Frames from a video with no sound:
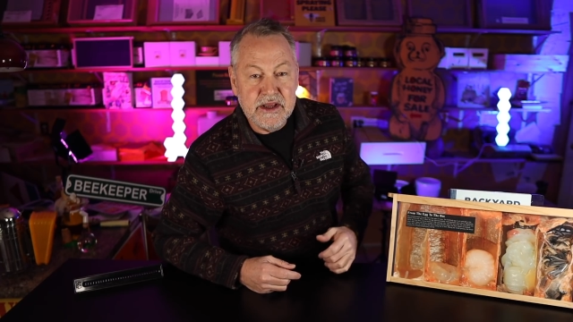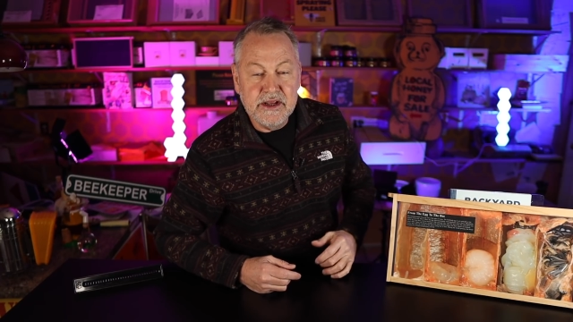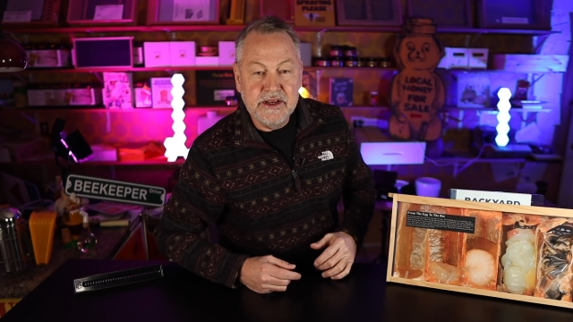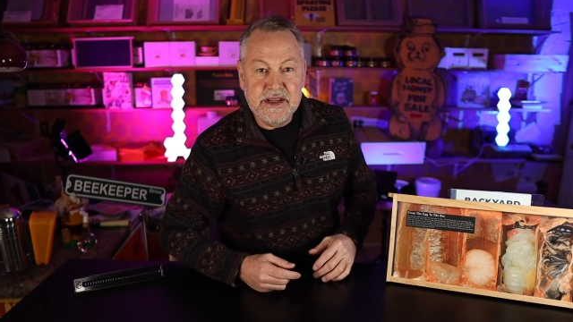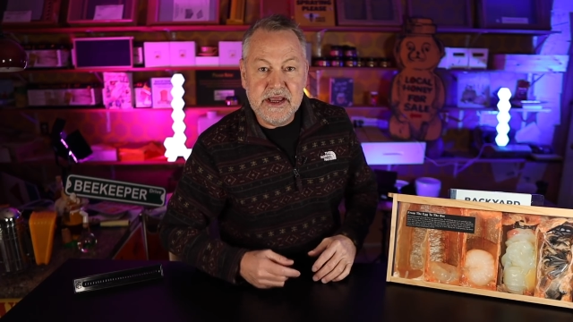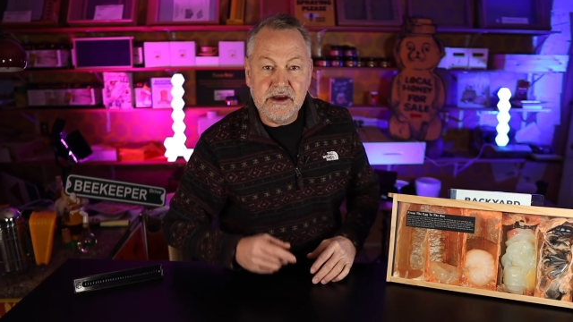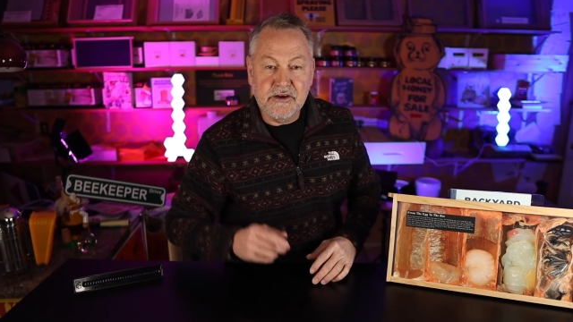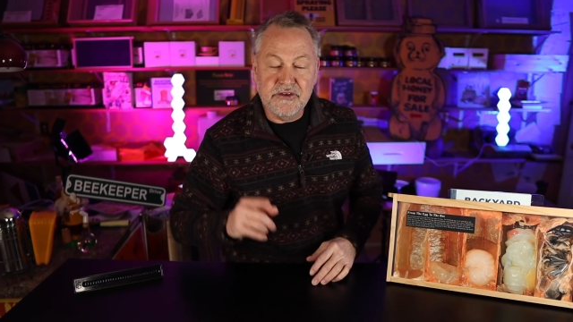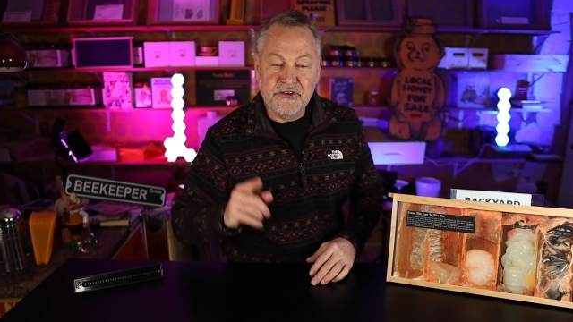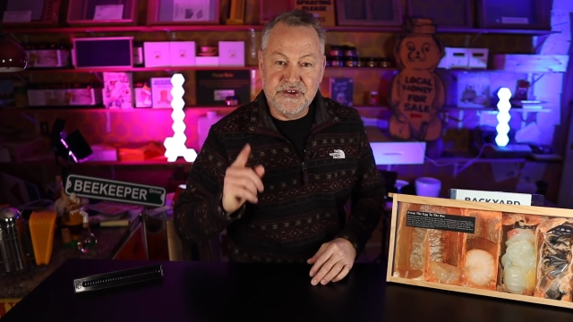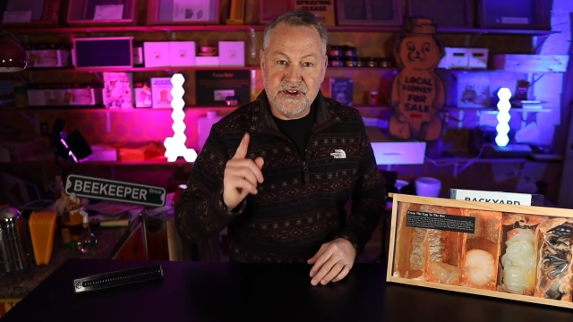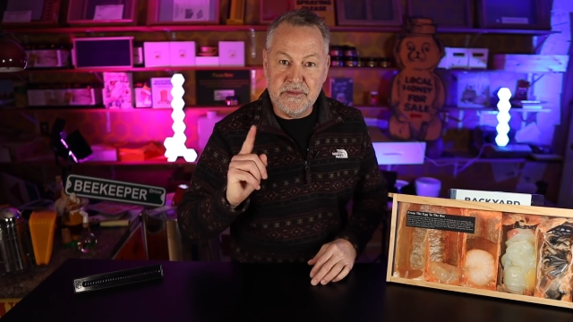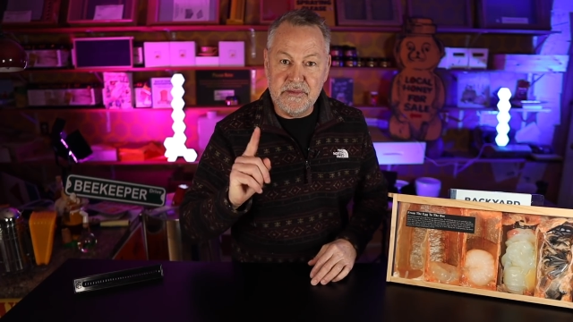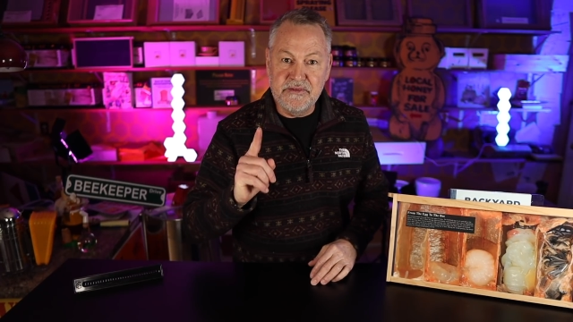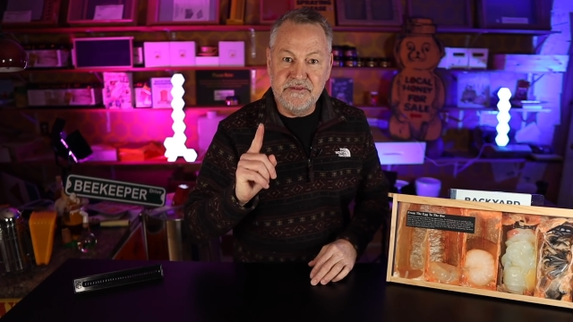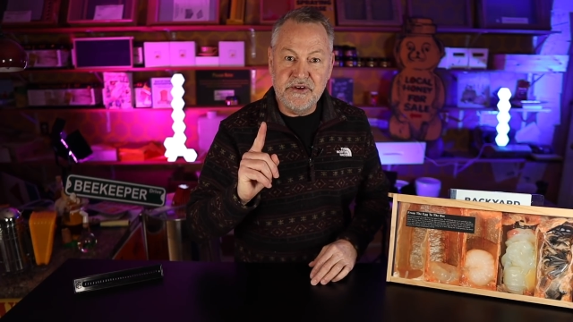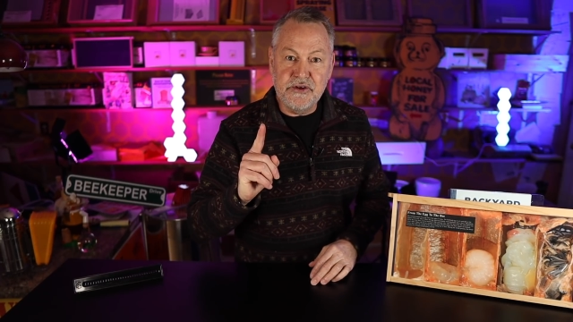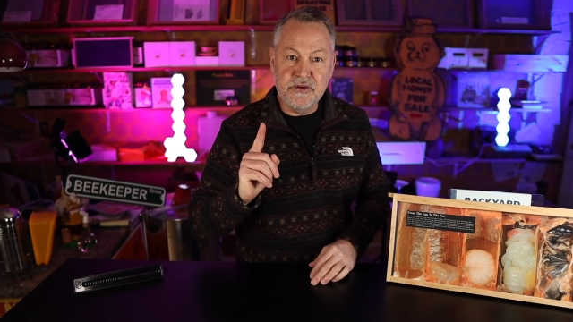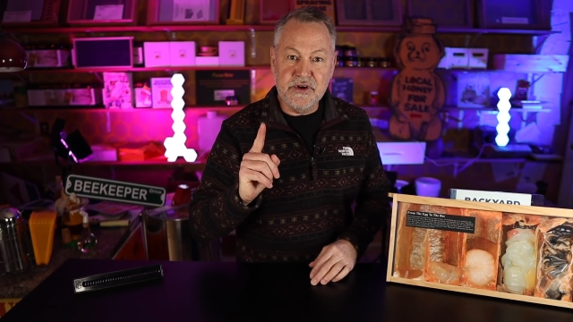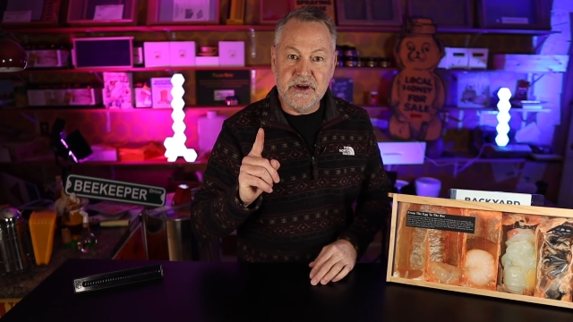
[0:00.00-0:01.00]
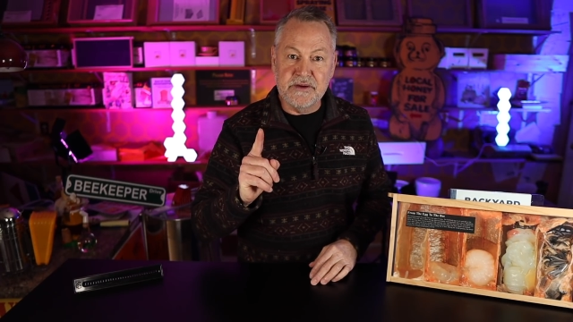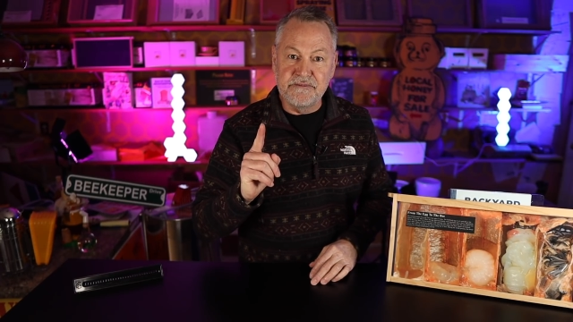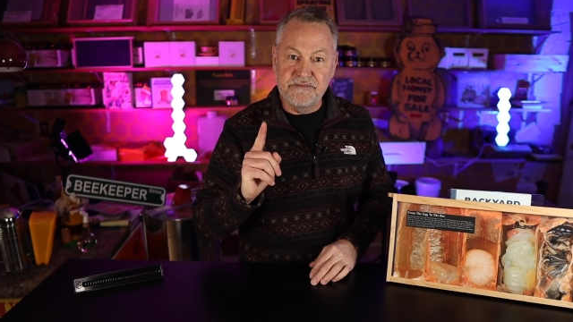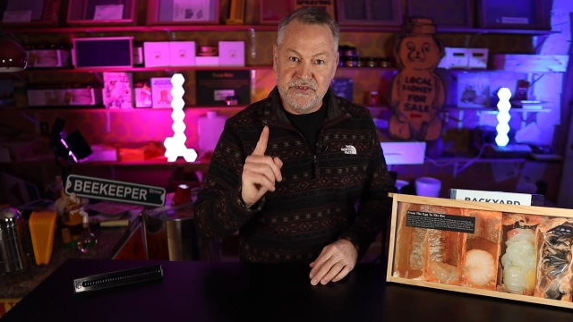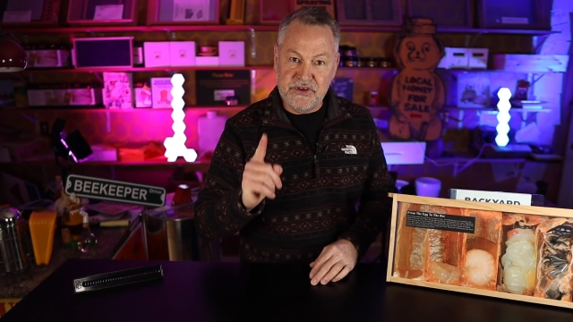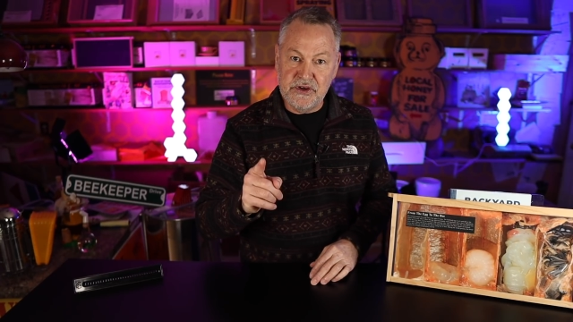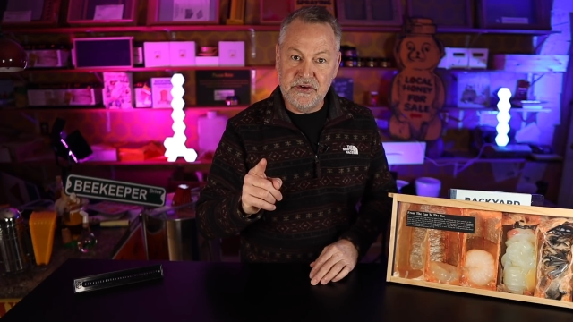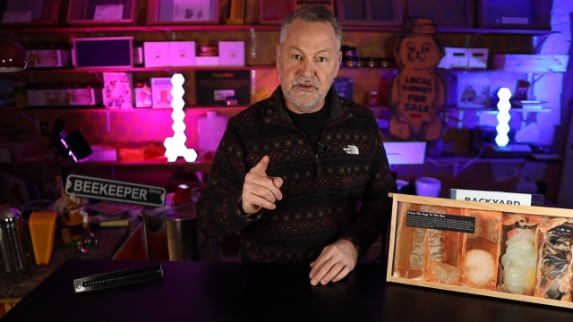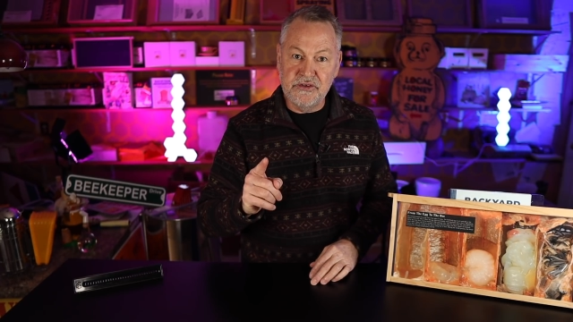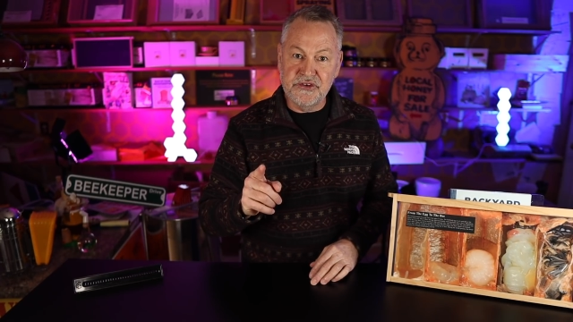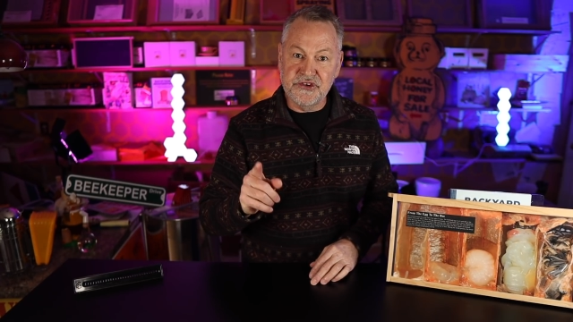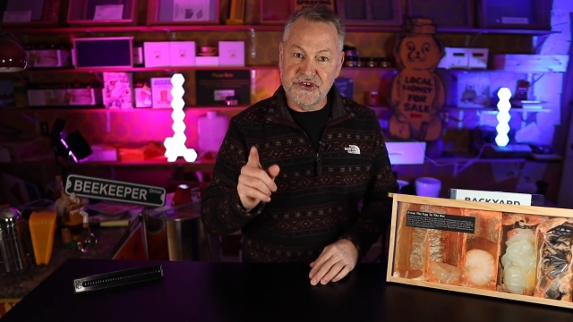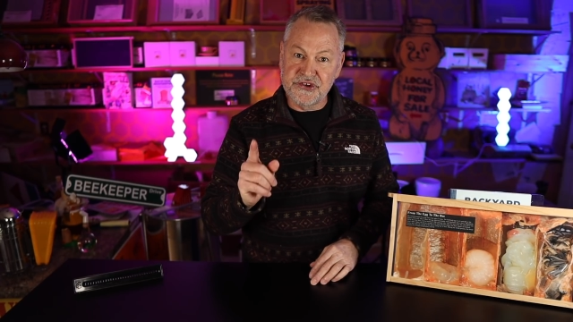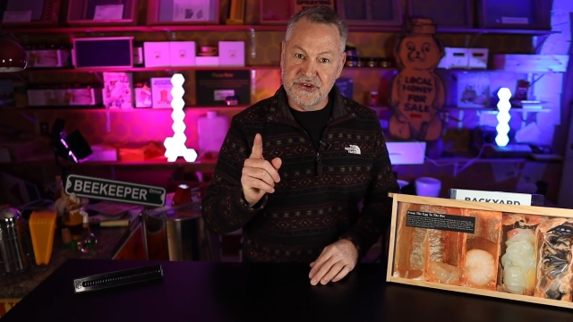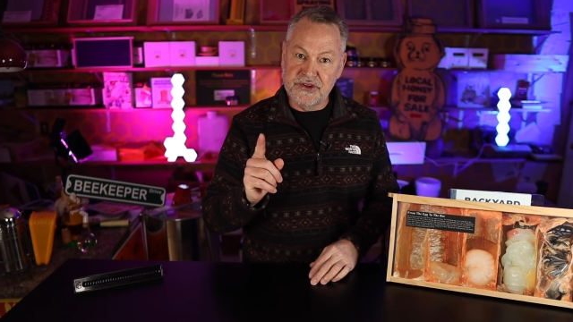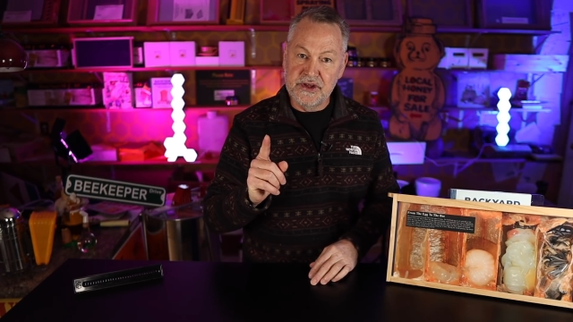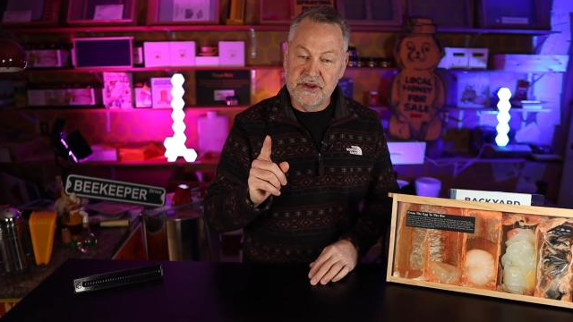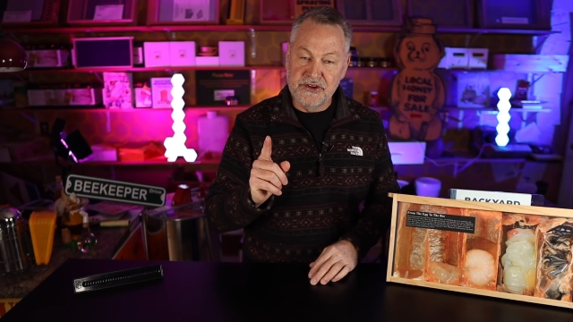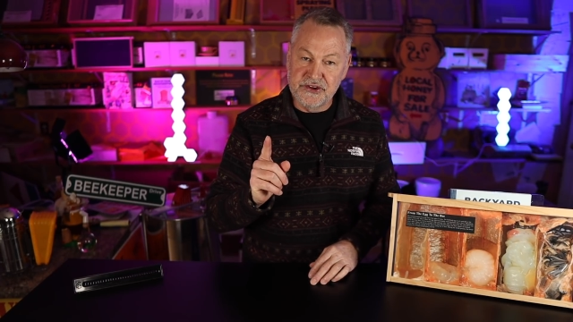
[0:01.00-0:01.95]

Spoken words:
Now, some of you confuse